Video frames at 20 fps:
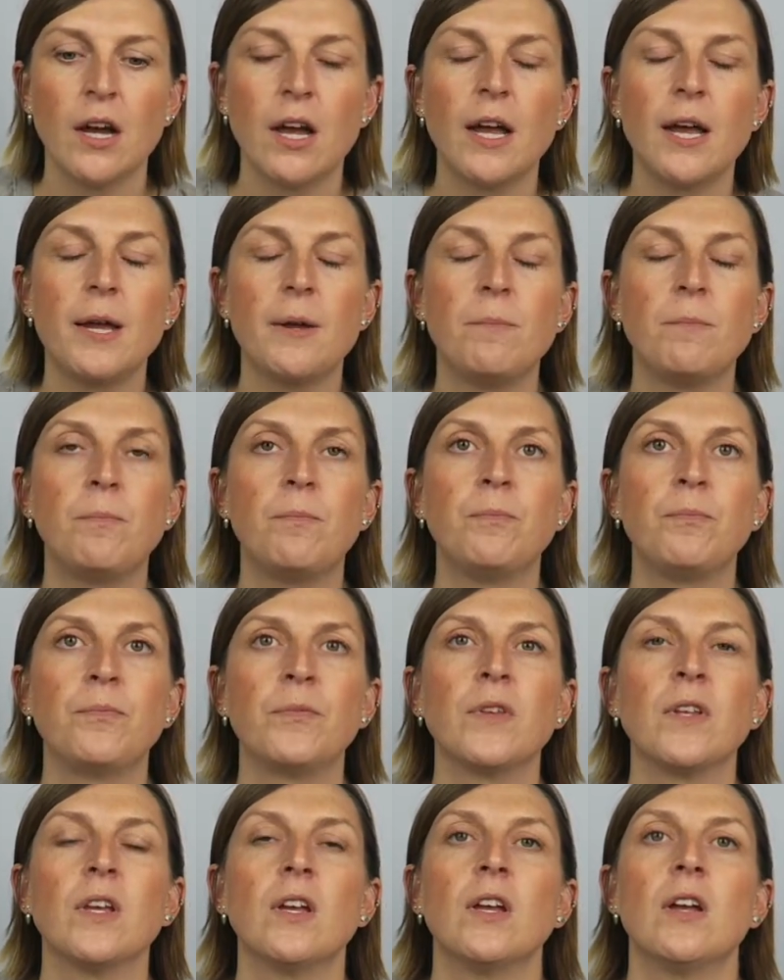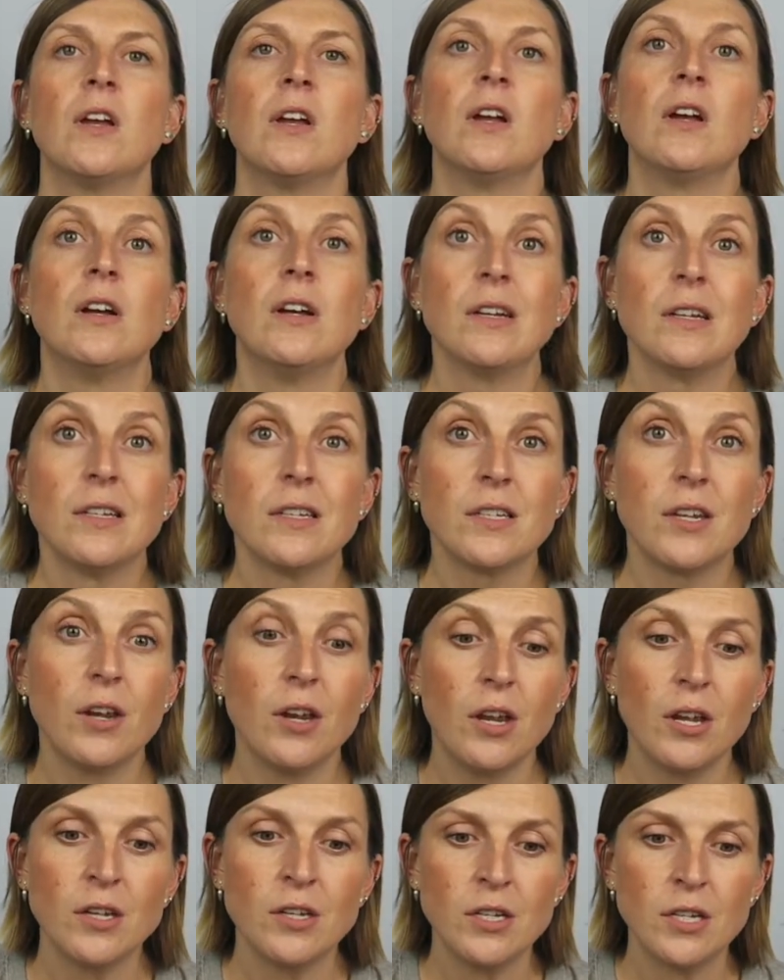So
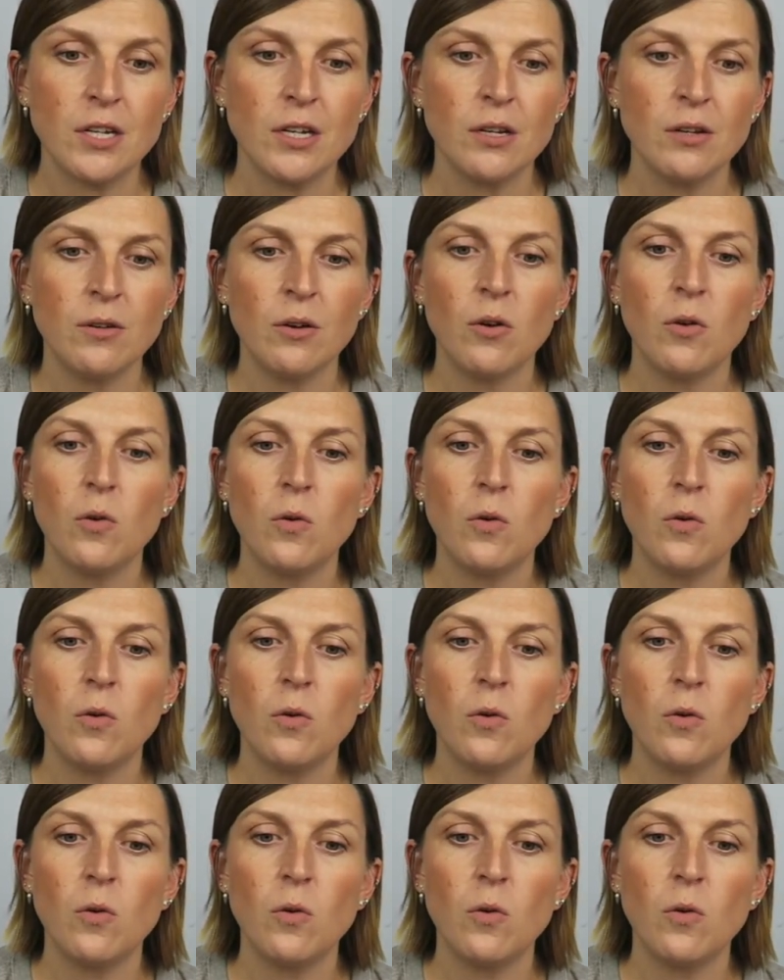you can do